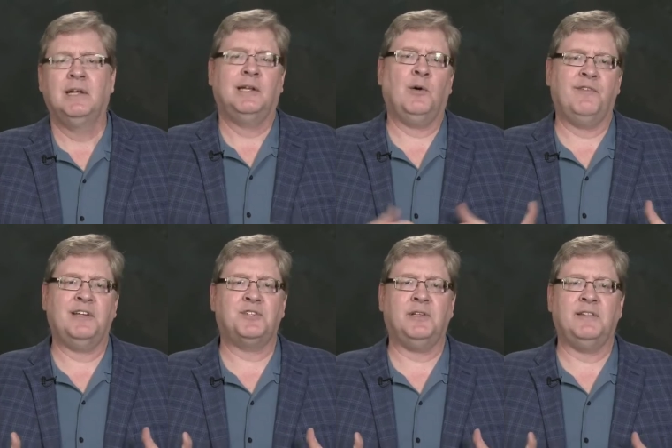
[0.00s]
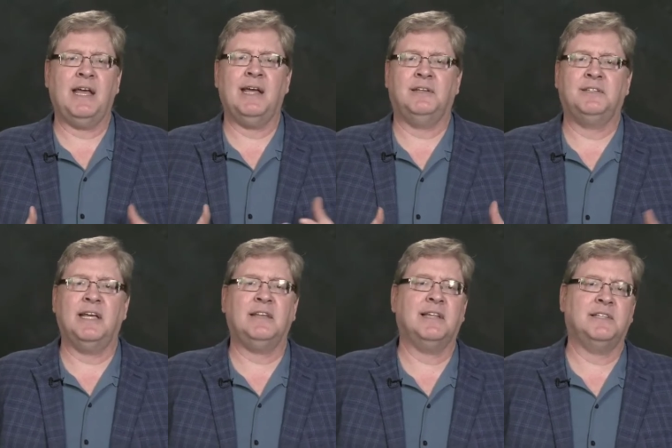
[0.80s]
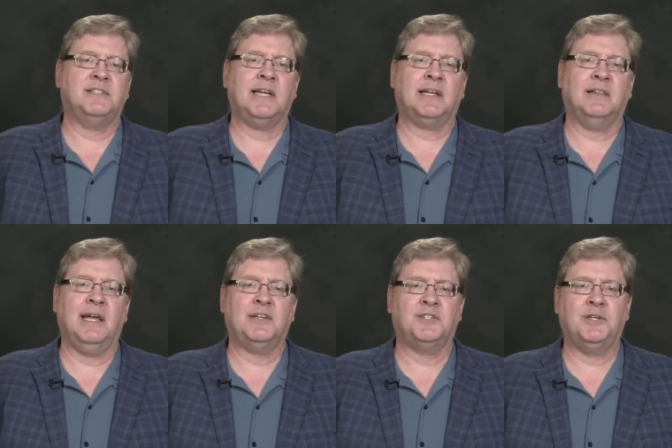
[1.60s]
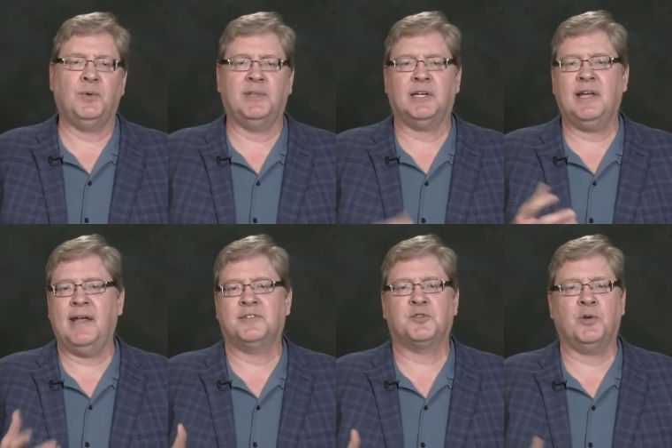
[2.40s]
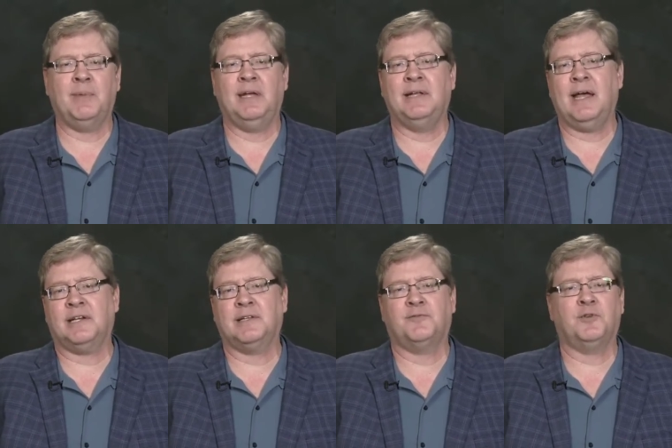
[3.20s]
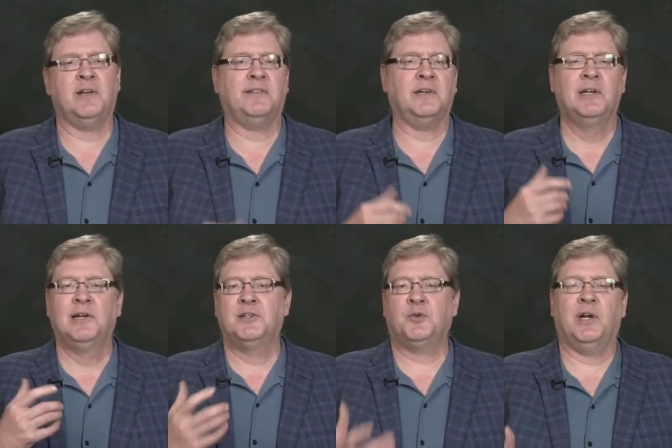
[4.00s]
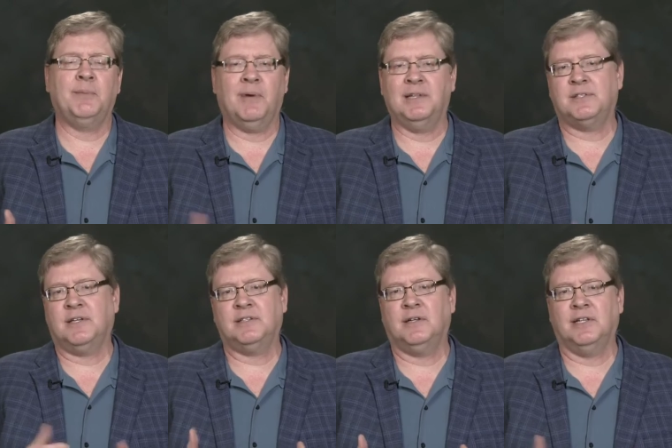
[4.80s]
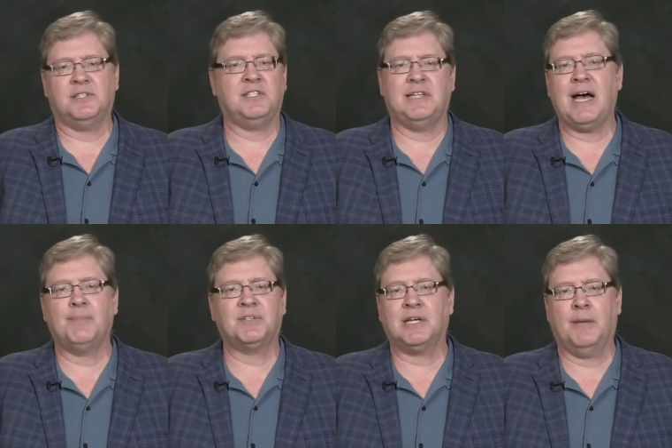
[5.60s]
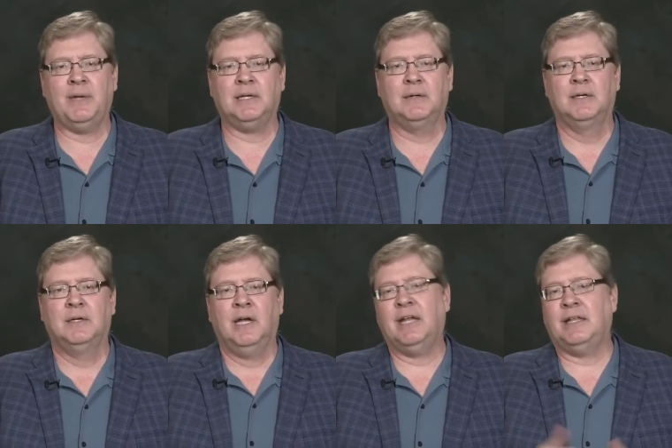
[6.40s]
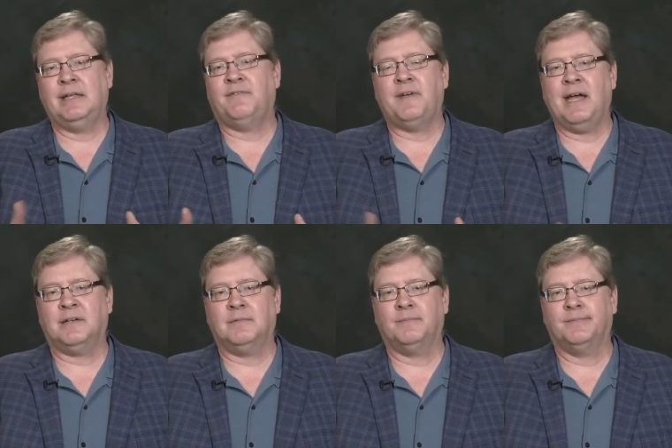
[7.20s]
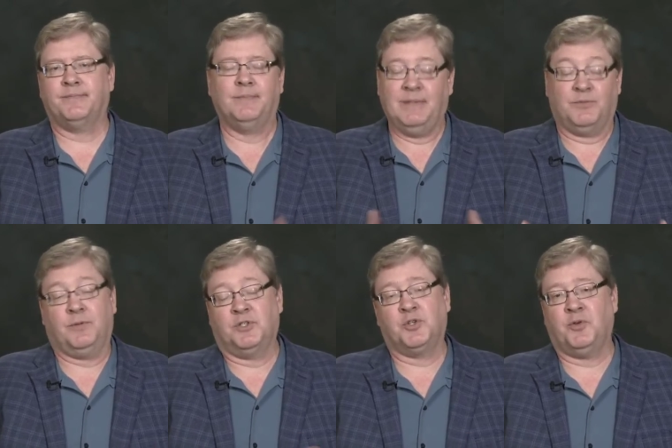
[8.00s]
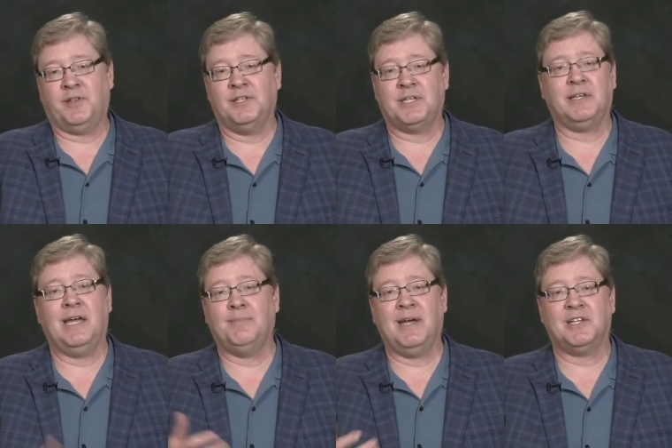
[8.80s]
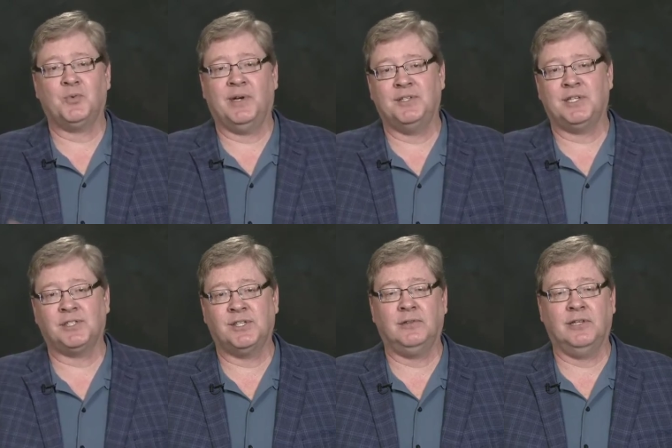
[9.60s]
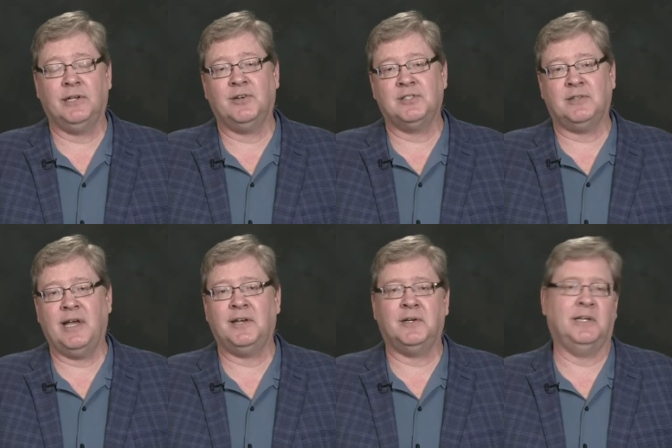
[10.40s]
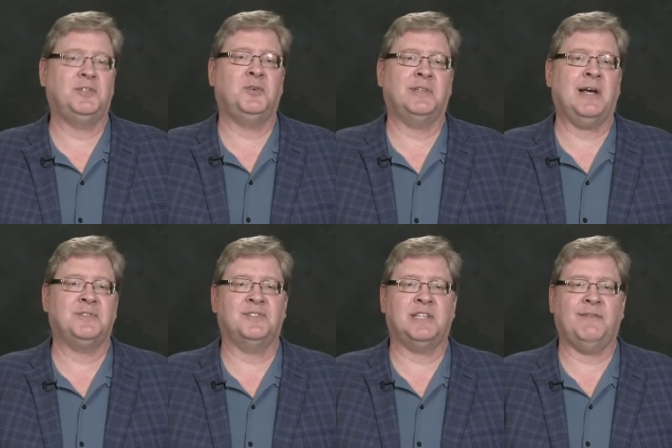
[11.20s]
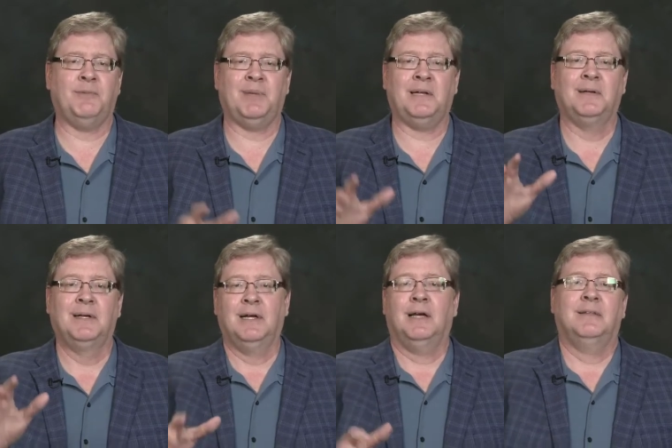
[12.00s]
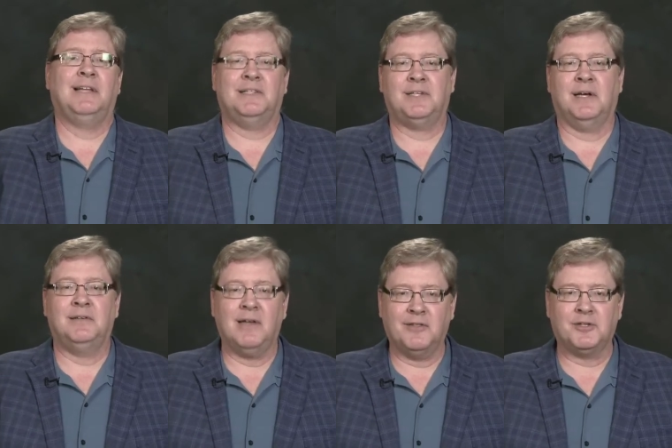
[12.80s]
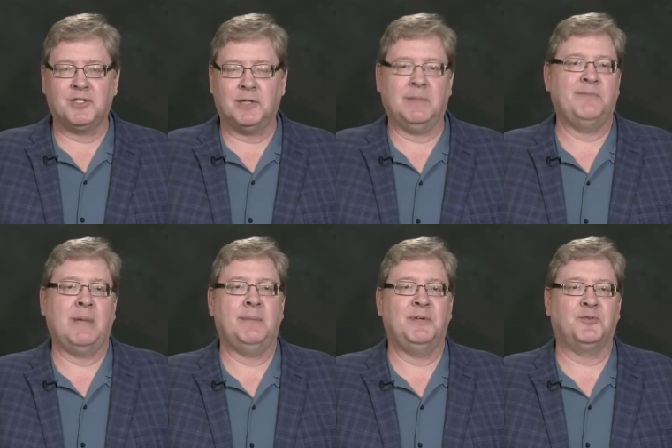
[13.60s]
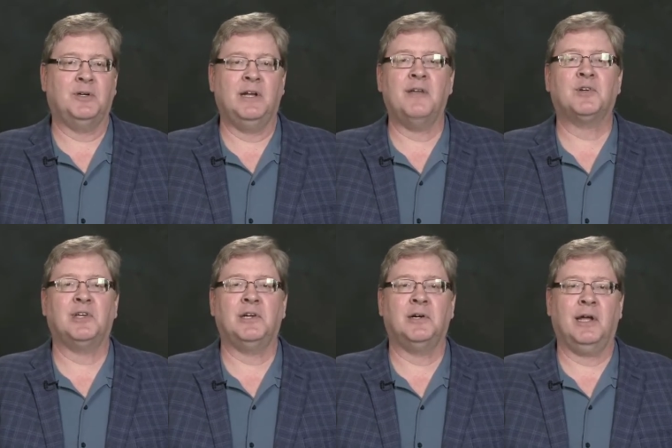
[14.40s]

Now, eventually, they had to take that second leg too, and the cancer remained active for another 20 months until it stopped coming. And in fact, the truth is, it came back 26 years later in 2007, but that's another sermon, maybe for another year,